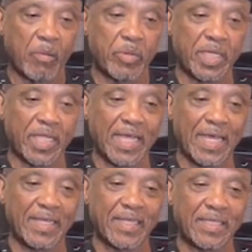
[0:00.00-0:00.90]
But
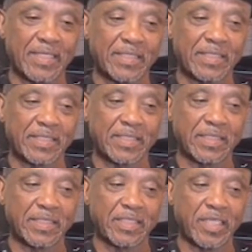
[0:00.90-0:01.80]

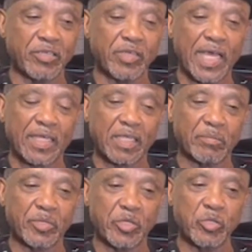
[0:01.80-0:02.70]
you got
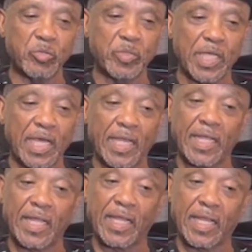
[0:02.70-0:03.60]
them dudes down
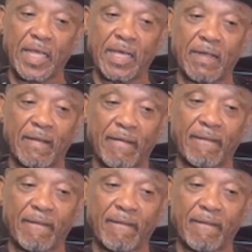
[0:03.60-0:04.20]
there now